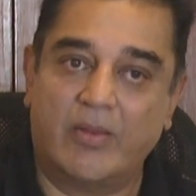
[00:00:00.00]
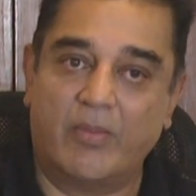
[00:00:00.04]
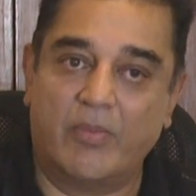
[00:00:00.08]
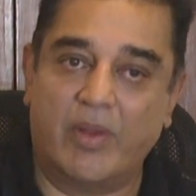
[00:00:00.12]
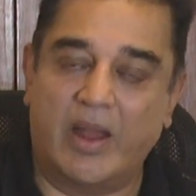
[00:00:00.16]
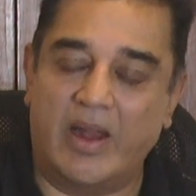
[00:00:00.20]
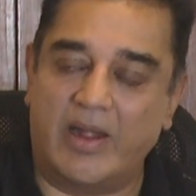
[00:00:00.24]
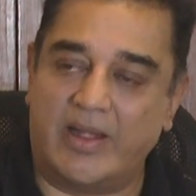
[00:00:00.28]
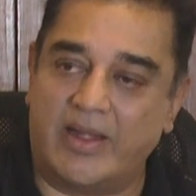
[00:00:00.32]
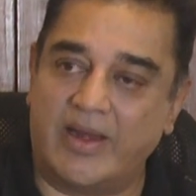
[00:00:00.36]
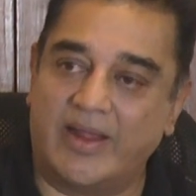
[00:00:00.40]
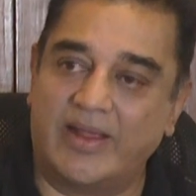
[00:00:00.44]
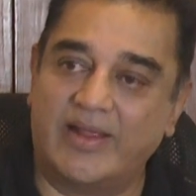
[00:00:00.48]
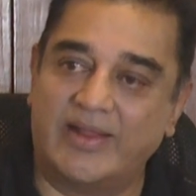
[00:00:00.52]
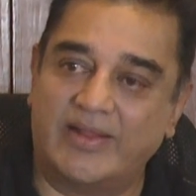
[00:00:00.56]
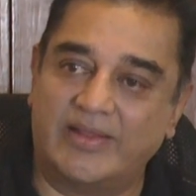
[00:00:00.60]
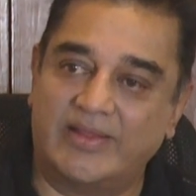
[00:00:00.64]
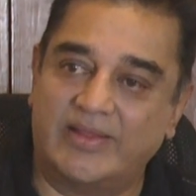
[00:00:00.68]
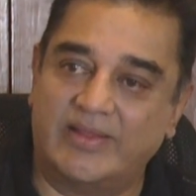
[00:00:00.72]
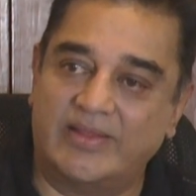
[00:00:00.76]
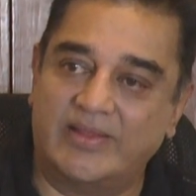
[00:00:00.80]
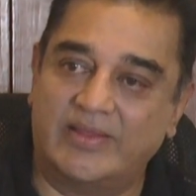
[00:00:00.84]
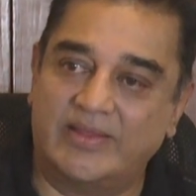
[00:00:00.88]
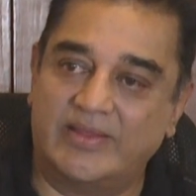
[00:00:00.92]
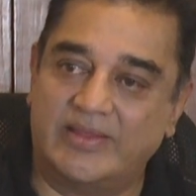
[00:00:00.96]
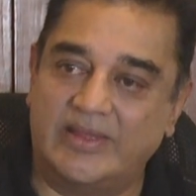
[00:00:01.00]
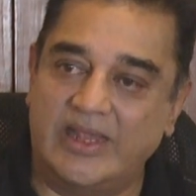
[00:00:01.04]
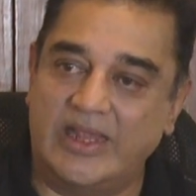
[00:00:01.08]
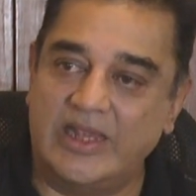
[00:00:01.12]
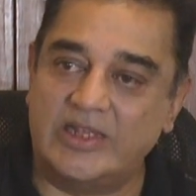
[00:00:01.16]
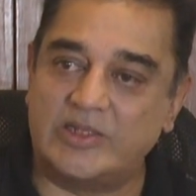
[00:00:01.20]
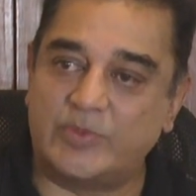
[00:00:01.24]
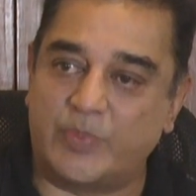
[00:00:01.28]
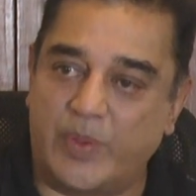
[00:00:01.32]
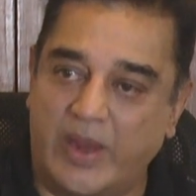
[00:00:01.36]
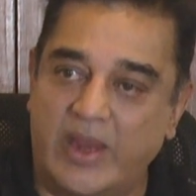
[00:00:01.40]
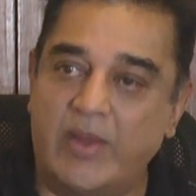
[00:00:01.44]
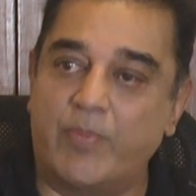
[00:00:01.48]
But
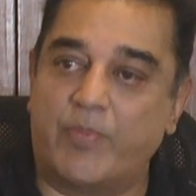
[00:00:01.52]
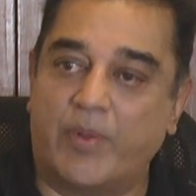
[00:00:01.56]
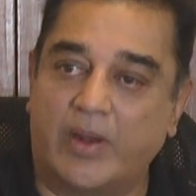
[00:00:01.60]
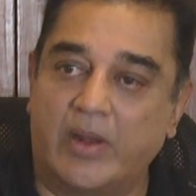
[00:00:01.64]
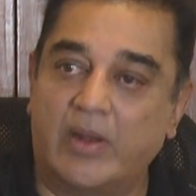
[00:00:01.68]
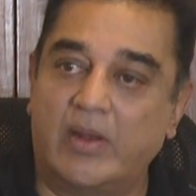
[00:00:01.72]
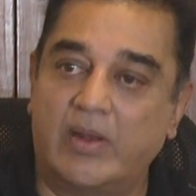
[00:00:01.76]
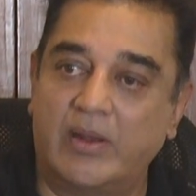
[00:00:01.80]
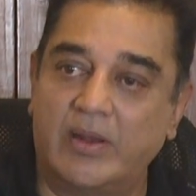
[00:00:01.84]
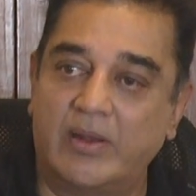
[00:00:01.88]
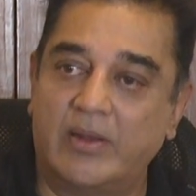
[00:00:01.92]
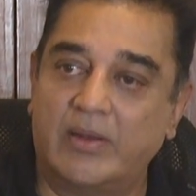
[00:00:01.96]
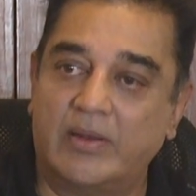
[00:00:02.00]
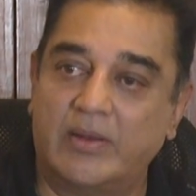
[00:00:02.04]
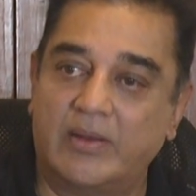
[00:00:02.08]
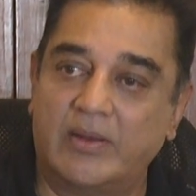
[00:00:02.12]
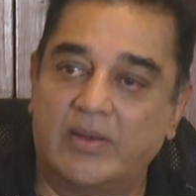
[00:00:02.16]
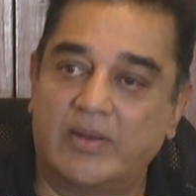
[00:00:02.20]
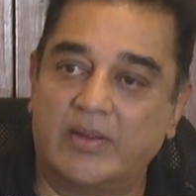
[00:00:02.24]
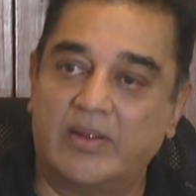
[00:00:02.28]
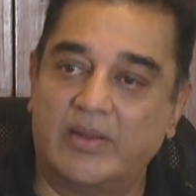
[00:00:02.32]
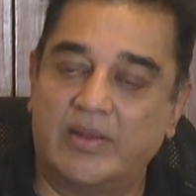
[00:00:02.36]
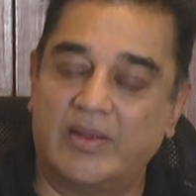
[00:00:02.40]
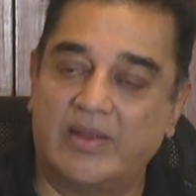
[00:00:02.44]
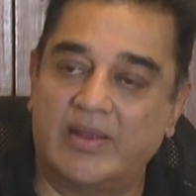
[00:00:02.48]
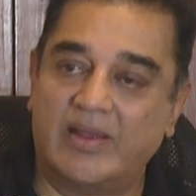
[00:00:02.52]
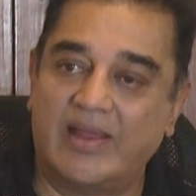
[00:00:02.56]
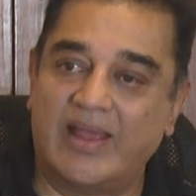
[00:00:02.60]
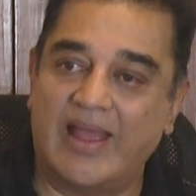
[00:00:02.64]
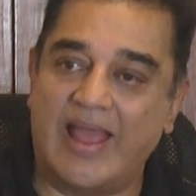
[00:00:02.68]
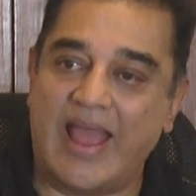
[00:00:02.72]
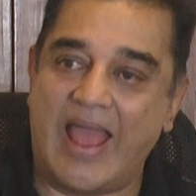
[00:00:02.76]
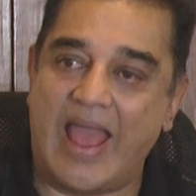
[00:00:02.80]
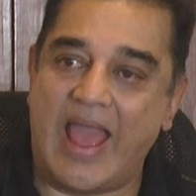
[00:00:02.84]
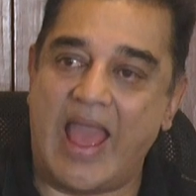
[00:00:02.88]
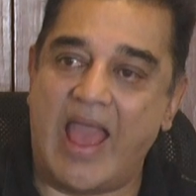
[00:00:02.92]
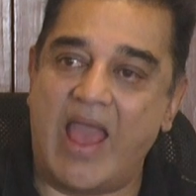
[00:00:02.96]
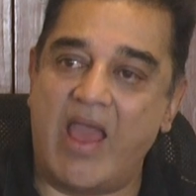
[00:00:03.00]
these people
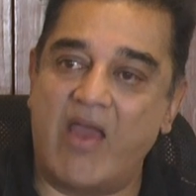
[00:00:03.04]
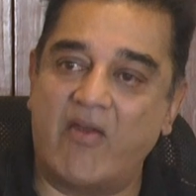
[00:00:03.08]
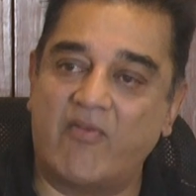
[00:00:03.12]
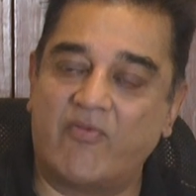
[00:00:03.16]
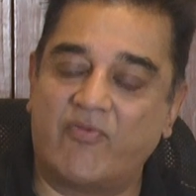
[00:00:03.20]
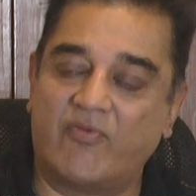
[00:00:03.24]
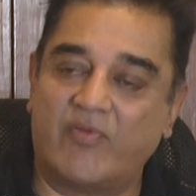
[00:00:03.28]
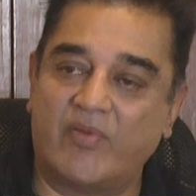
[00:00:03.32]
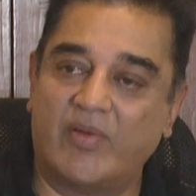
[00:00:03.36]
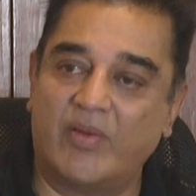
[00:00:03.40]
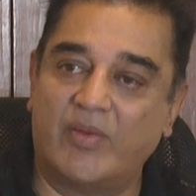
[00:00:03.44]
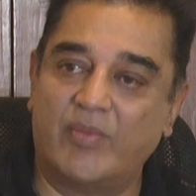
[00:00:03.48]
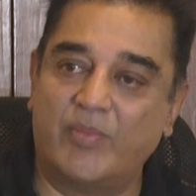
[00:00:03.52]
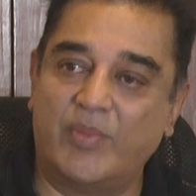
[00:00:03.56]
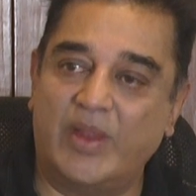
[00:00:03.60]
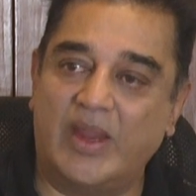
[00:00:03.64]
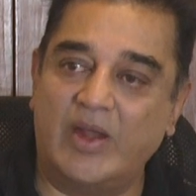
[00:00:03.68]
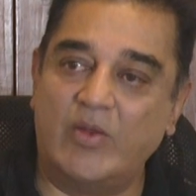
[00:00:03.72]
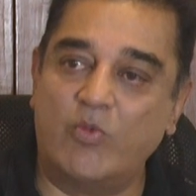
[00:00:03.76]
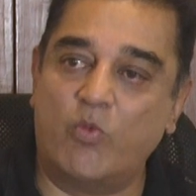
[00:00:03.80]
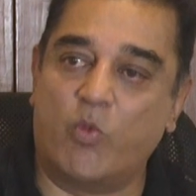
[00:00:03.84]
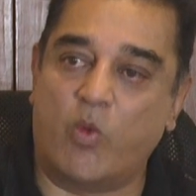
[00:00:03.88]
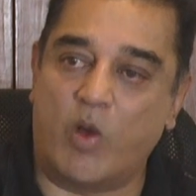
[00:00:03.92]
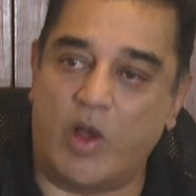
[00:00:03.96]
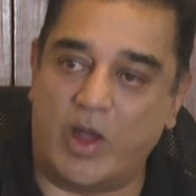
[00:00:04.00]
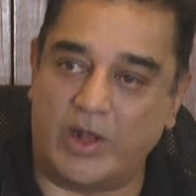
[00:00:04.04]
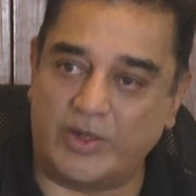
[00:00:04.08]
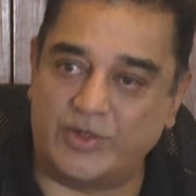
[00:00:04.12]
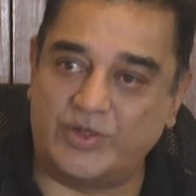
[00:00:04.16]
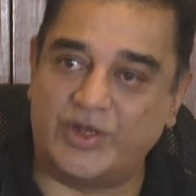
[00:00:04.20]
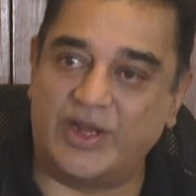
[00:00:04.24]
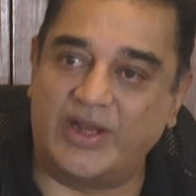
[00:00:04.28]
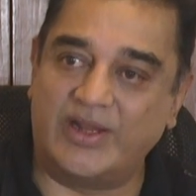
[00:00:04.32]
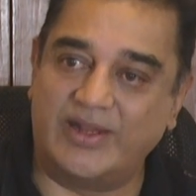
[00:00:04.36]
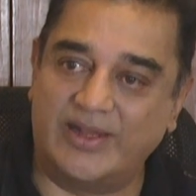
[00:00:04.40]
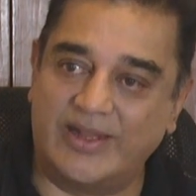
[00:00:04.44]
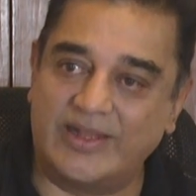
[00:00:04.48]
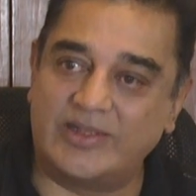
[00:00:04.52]
have been
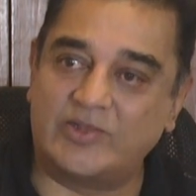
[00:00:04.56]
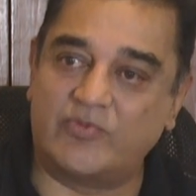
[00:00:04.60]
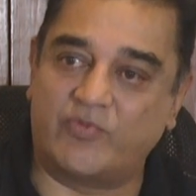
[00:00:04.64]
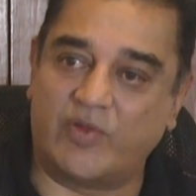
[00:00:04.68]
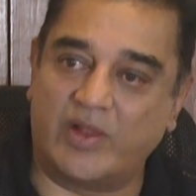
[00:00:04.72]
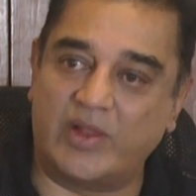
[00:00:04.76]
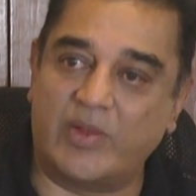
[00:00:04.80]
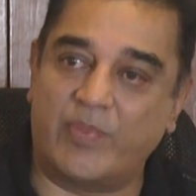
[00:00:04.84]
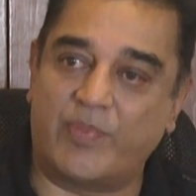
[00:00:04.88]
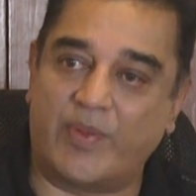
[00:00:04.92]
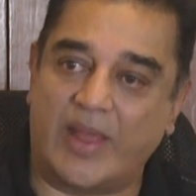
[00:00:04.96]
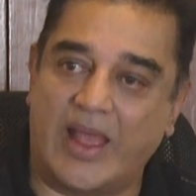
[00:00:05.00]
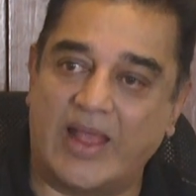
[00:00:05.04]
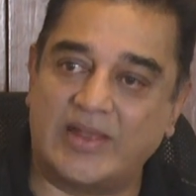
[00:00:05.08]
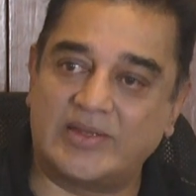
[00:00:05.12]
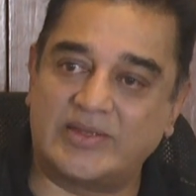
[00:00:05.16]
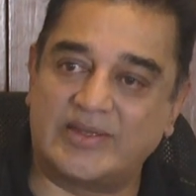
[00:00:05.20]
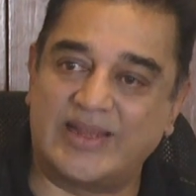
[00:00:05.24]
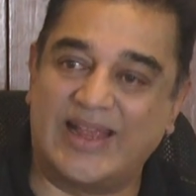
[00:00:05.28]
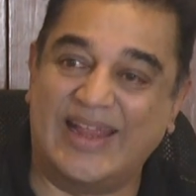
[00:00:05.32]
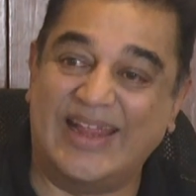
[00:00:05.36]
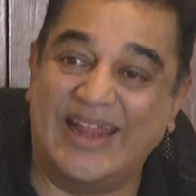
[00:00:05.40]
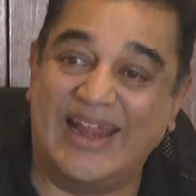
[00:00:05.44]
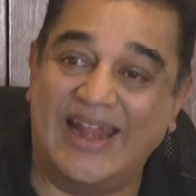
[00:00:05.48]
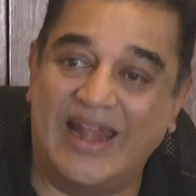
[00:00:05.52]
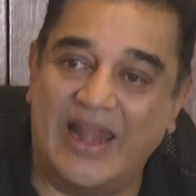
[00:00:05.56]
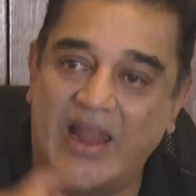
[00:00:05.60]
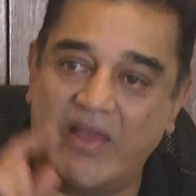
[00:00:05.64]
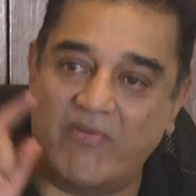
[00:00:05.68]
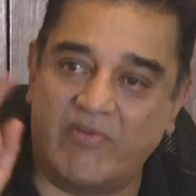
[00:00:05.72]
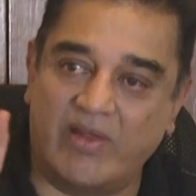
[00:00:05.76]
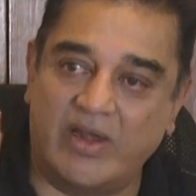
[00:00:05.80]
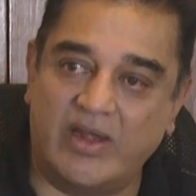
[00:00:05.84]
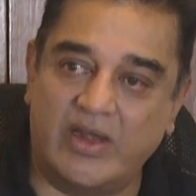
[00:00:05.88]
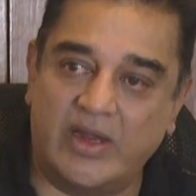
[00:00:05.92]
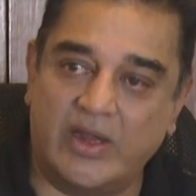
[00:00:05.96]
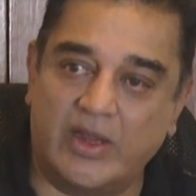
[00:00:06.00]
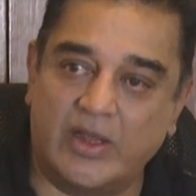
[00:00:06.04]
watching this for the past
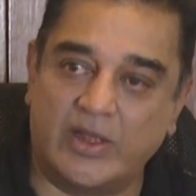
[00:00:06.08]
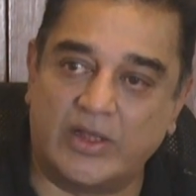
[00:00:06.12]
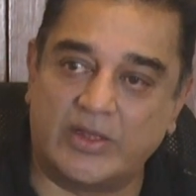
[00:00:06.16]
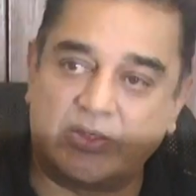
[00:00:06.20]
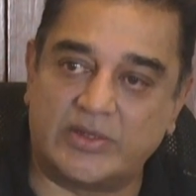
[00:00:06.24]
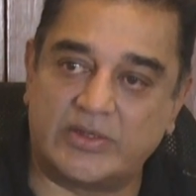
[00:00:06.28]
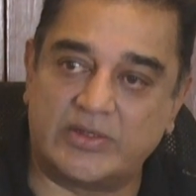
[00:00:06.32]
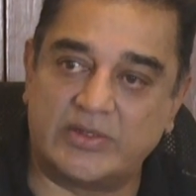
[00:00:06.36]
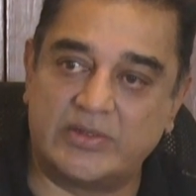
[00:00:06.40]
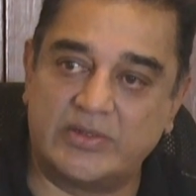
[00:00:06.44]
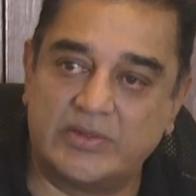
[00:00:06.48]
11 years.